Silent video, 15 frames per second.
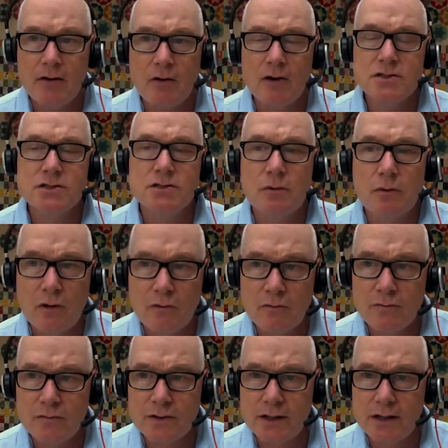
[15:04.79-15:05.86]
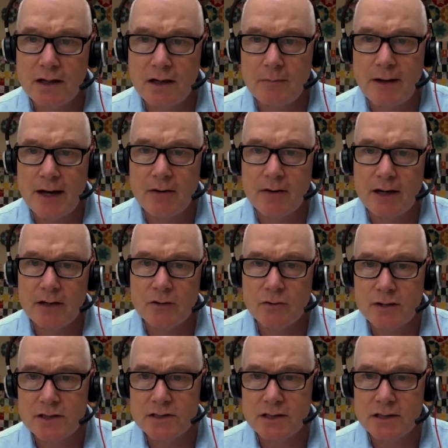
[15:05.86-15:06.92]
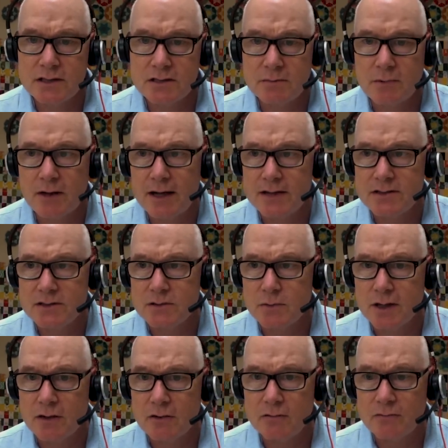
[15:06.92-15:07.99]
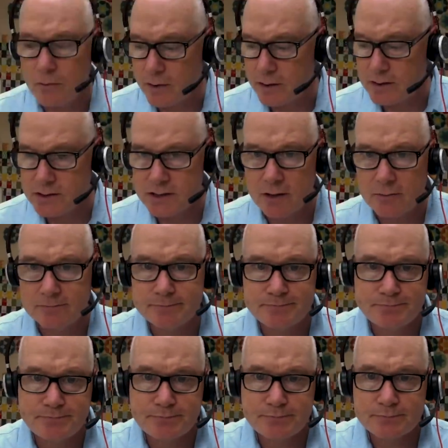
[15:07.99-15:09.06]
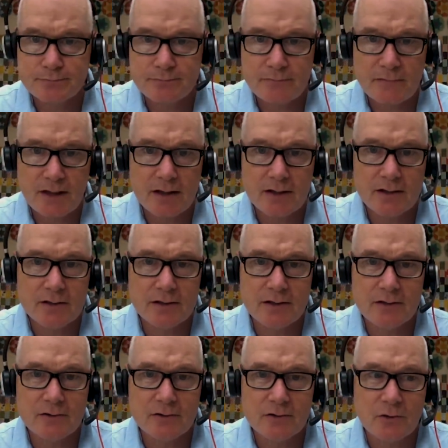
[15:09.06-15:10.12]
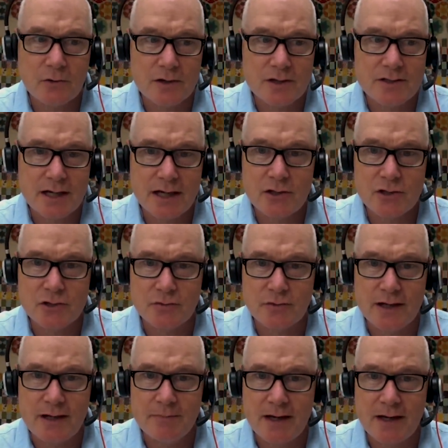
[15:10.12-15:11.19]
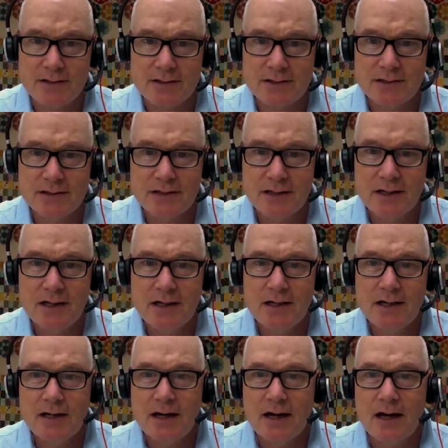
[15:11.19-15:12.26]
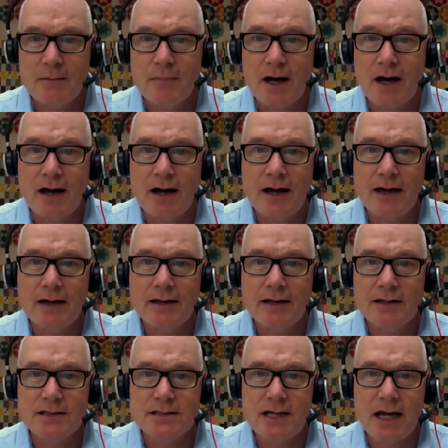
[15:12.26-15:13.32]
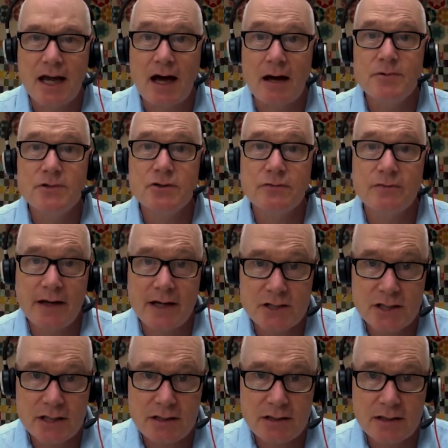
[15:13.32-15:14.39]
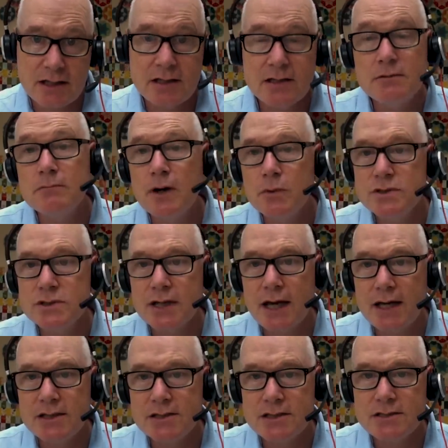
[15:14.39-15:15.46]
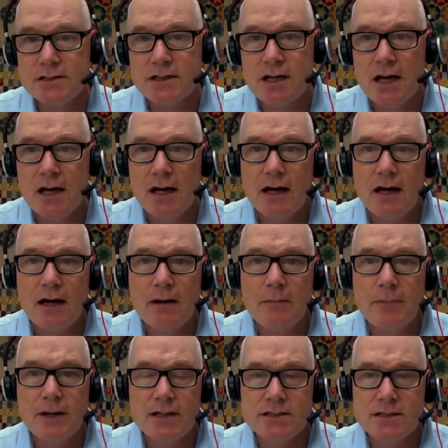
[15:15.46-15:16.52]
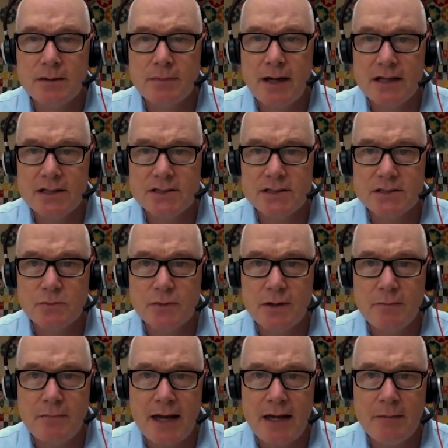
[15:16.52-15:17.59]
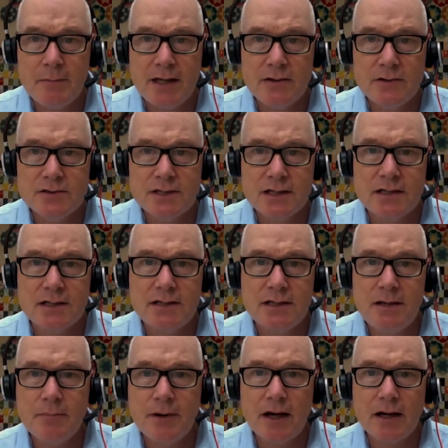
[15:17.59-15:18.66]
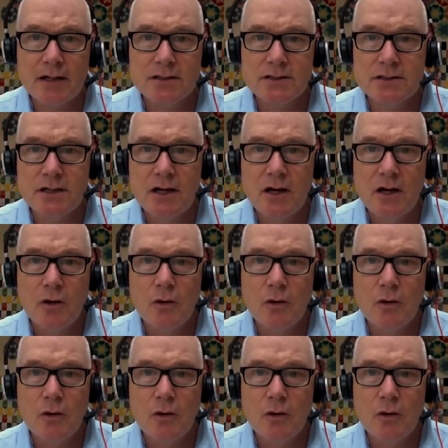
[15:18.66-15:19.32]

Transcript: and also hopefully about increasing supplies as we go forward. So clinical course and treatment. Um, I like to say observation in most cases, um, but in some cases we may be using the TPOXX